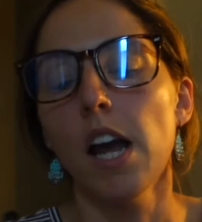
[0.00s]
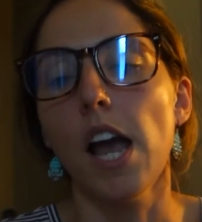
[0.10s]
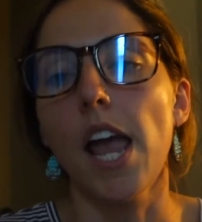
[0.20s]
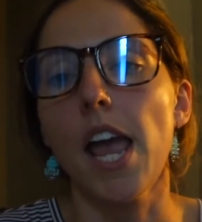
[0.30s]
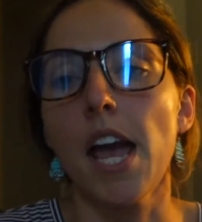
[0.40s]

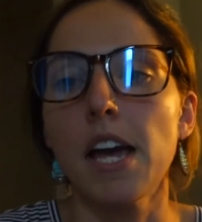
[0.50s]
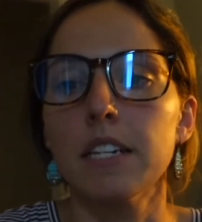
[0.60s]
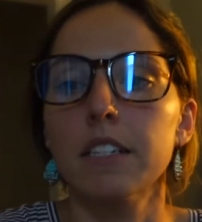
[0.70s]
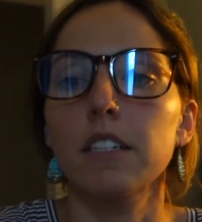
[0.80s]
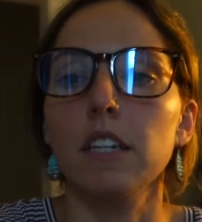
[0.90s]

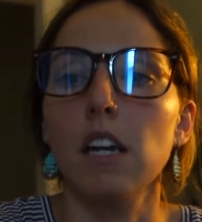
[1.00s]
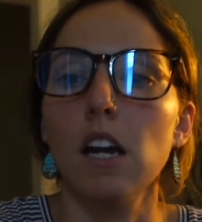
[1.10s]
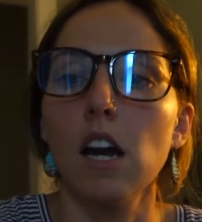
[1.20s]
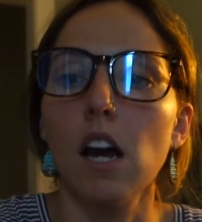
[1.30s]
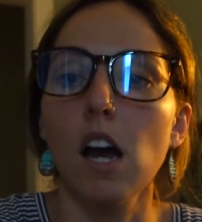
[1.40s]
And
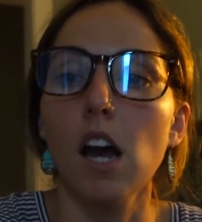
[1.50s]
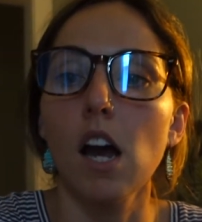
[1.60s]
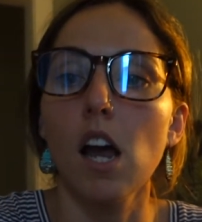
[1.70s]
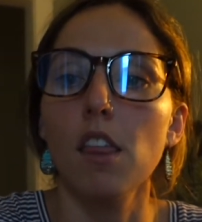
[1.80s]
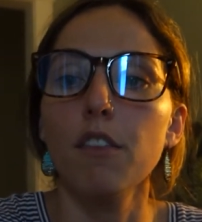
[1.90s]

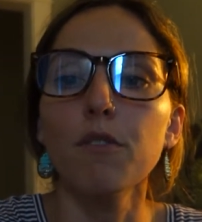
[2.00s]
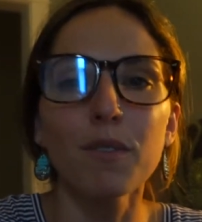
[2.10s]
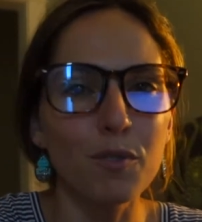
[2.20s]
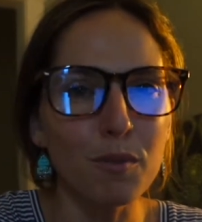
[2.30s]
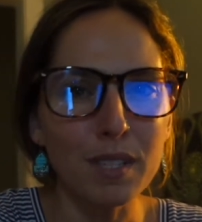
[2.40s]
the thrift
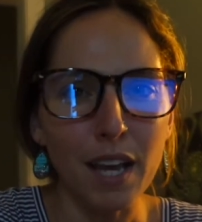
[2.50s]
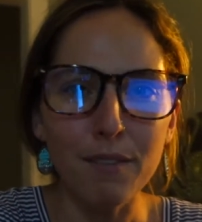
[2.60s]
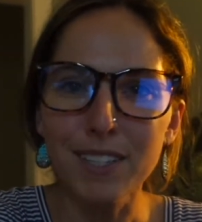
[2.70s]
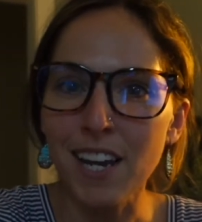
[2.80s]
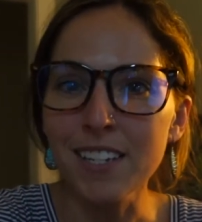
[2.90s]
store was kind
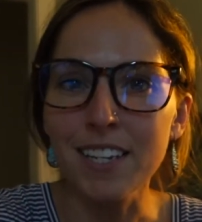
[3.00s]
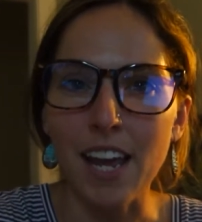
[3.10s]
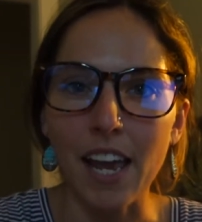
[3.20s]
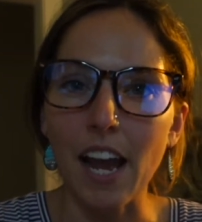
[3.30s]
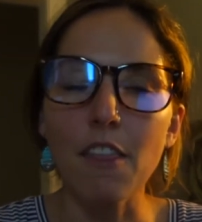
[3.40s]
of a dud
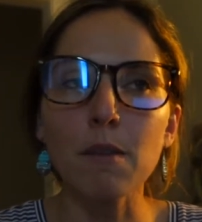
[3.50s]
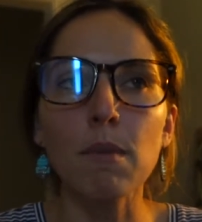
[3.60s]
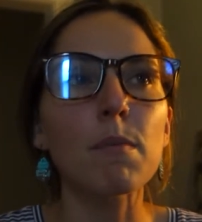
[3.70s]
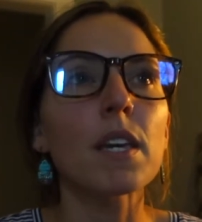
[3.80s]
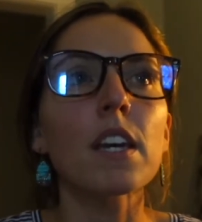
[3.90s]
today. I think
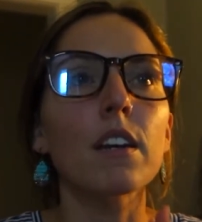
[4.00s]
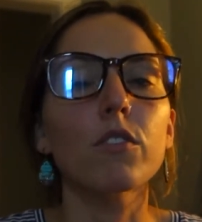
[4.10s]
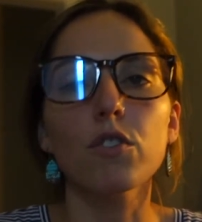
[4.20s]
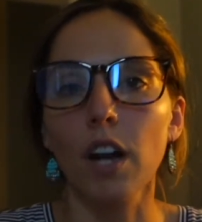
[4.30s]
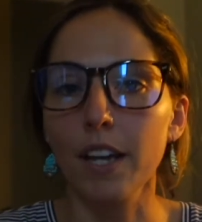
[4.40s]
maybe
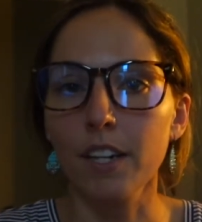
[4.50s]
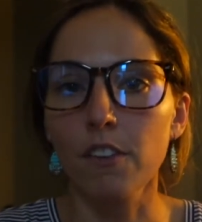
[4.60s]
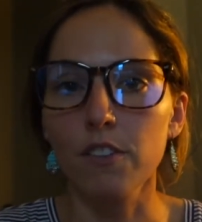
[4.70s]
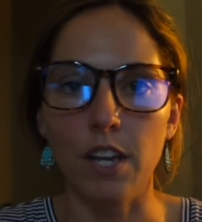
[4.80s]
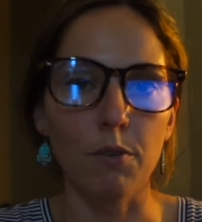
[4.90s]
trying
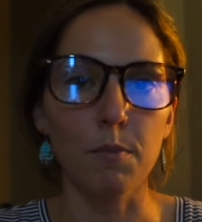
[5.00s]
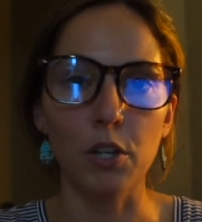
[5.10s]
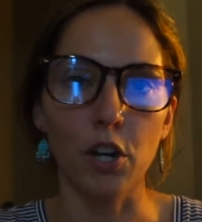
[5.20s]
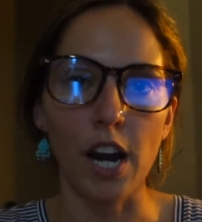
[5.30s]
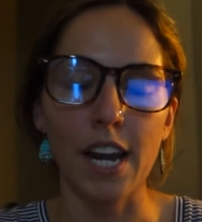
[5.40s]
another day would be
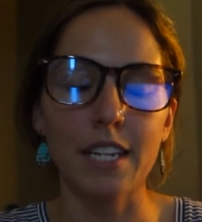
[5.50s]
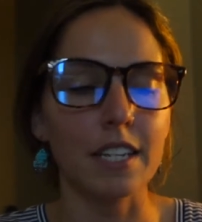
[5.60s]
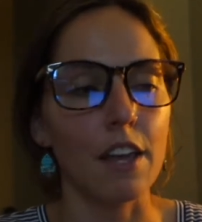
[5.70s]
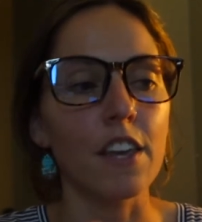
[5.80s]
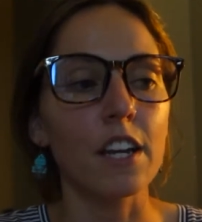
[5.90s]
great.
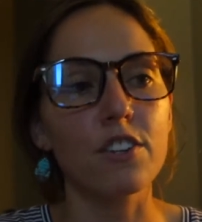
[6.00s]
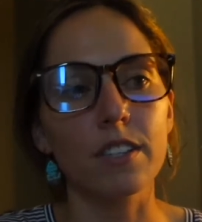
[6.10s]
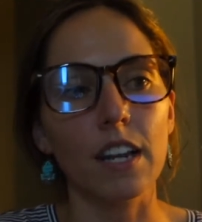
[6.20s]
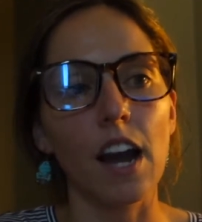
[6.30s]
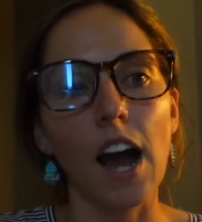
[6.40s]
I think I just
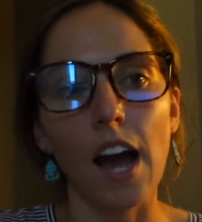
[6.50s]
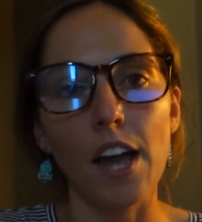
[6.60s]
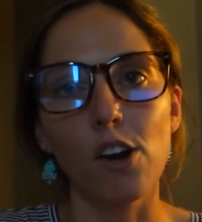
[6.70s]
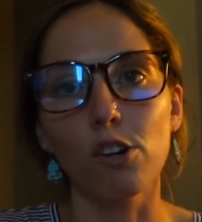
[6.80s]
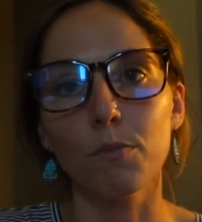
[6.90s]
had high
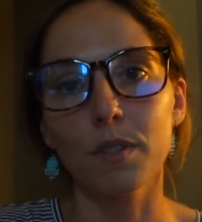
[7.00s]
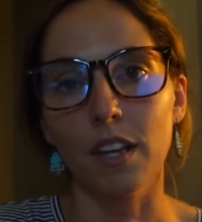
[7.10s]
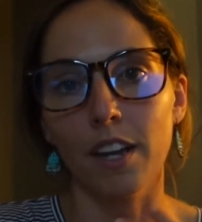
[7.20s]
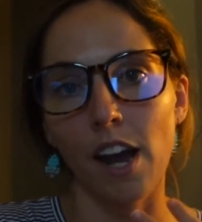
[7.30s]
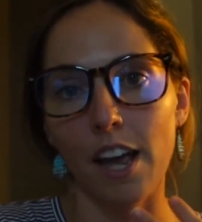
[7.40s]
hopes
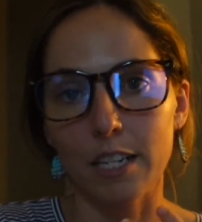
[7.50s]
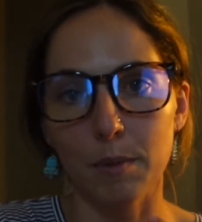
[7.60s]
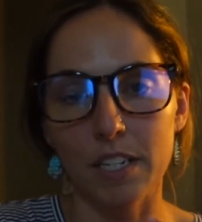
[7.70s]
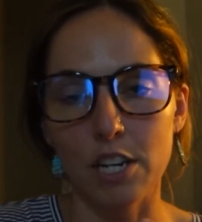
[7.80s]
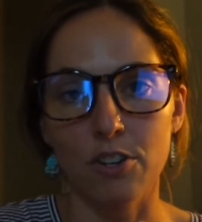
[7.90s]
and high
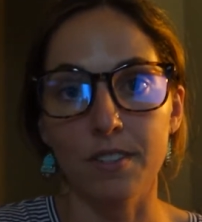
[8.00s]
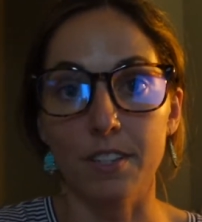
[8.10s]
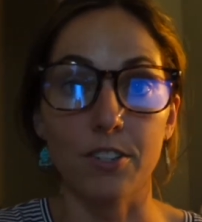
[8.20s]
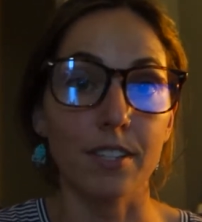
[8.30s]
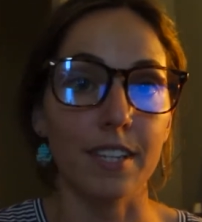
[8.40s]
expectations
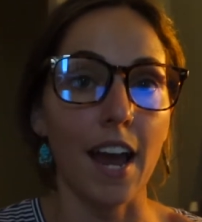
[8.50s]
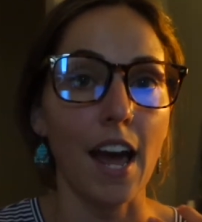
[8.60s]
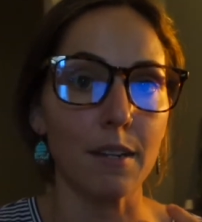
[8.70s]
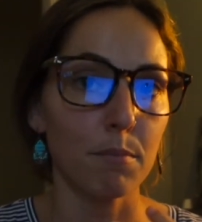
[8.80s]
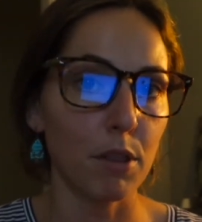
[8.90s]
just because I
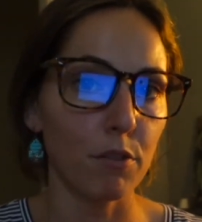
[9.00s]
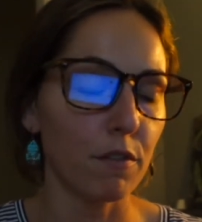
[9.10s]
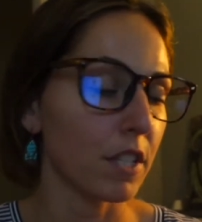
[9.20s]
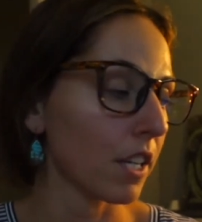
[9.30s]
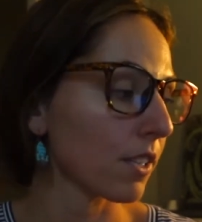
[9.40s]
hadn't been
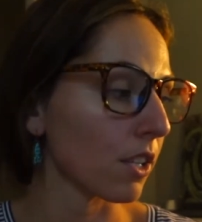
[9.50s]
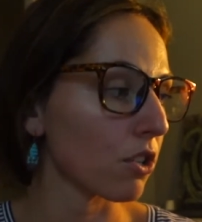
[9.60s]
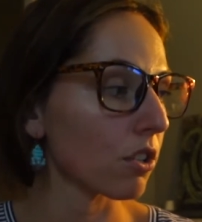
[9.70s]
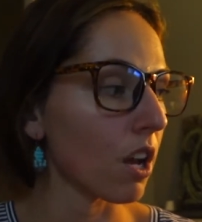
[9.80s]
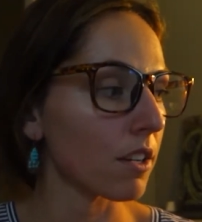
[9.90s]
thrifting in such
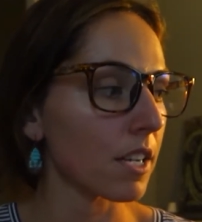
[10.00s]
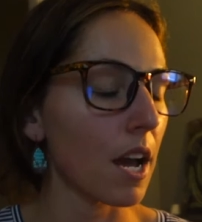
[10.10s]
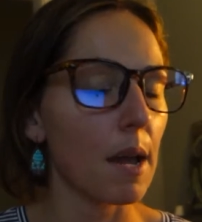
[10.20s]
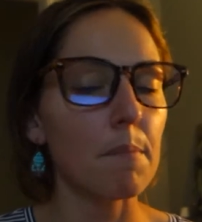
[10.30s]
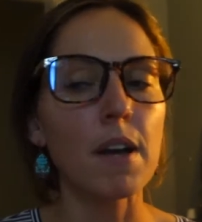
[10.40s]
a long
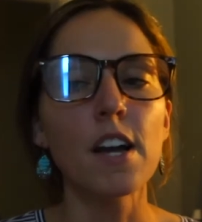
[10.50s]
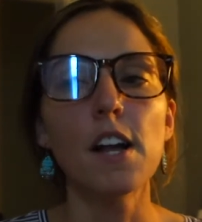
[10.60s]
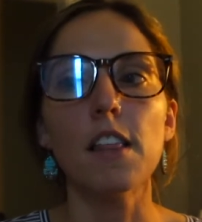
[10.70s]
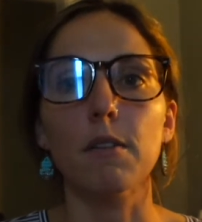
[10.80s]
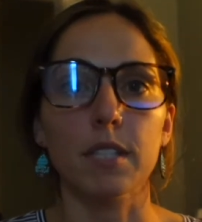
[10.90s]
time.
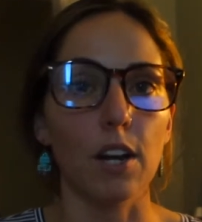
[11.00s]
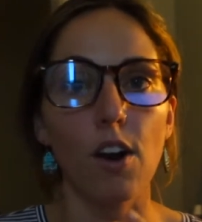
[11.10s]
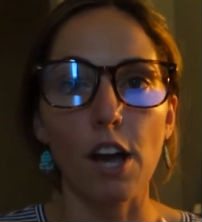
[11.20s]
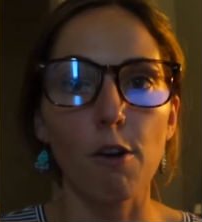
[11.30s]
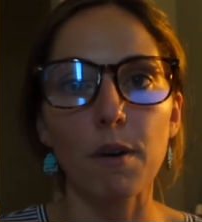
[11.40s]
And I was like, oh,
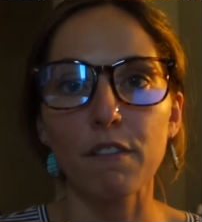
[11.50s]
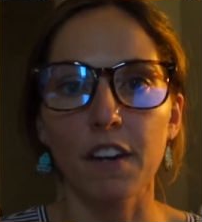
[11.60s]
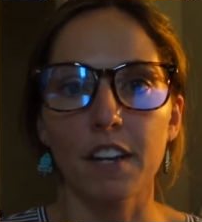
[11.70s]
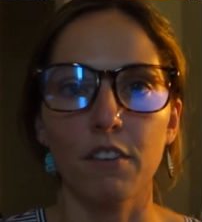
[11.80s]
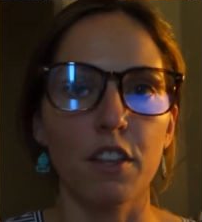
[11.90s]
I hope I
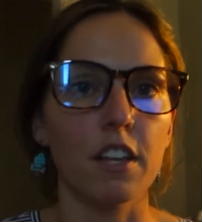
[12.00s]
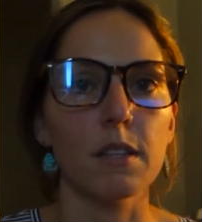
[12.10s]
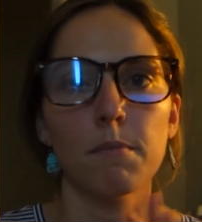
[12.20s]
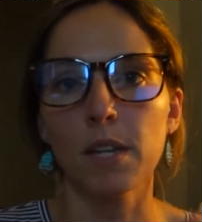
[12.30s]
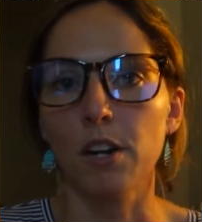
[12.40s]
find everything, the
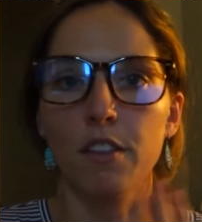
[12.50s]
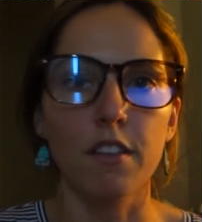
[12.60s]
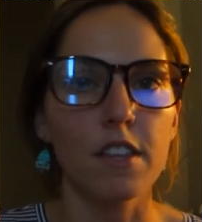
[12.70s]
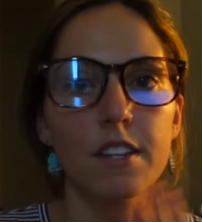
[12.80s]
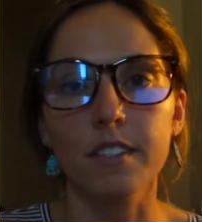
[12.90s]
mirror, the
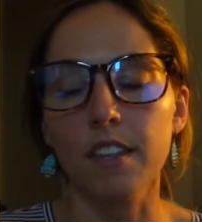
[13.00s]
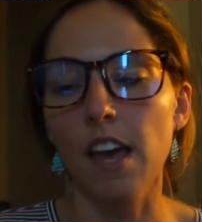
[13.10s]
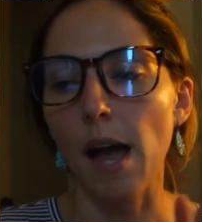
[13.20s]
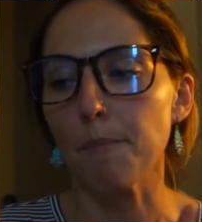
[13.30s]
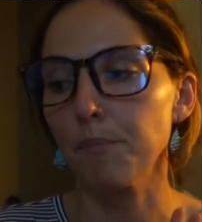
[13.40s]
this, the
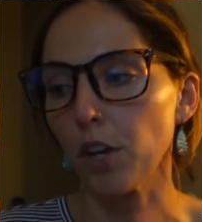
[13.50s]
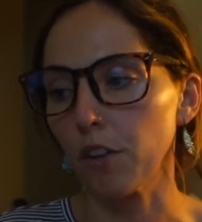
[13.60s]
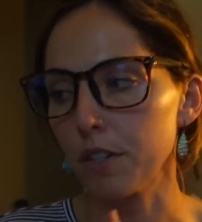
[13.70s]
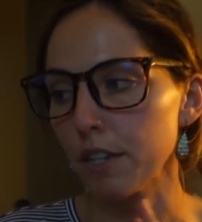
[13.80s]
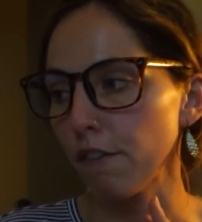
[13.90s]
that, all
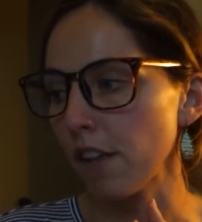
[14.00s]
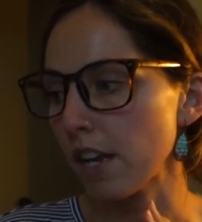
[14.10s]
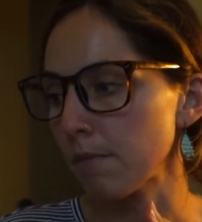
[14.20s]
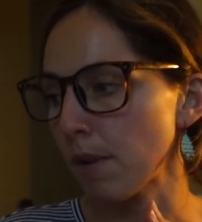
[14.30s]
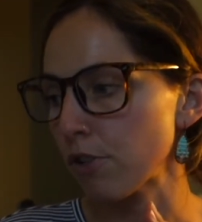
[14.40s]
the stuff that I
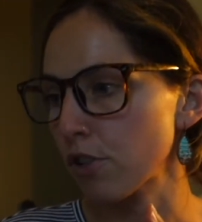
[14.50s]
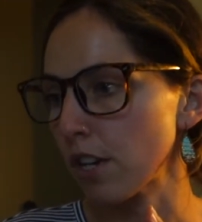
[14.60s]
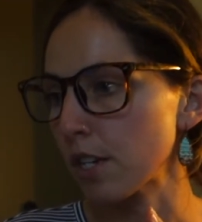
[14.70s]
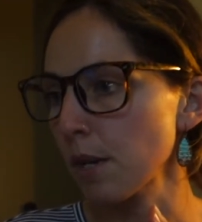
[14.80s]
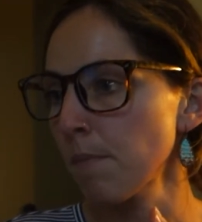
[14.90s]
had mentioned.